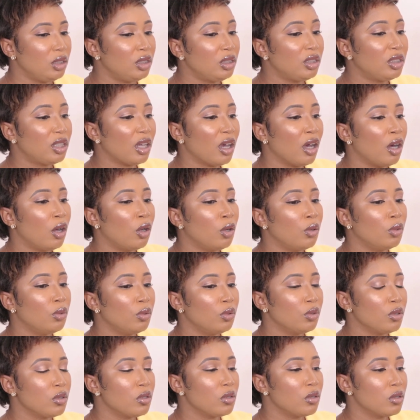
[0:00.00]

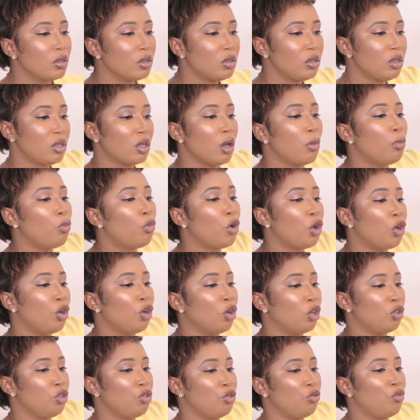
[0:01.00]
tell
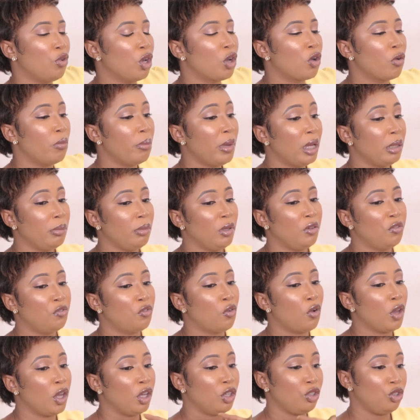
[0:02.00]
someone not to recommend me
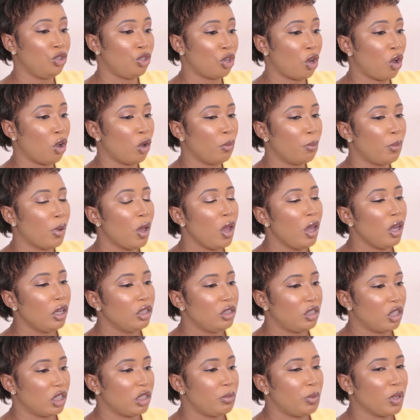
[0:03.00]
for a job
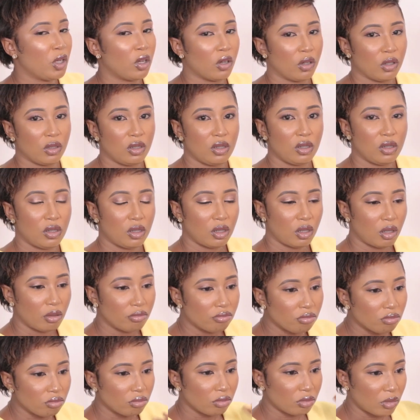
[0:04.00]
just because
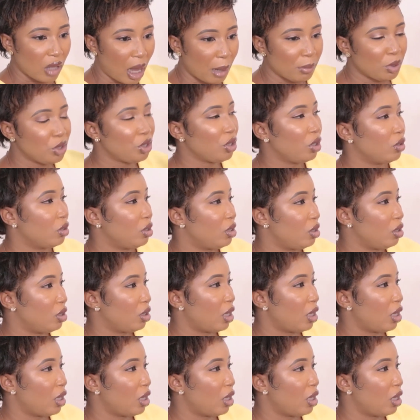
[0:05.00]
I'm short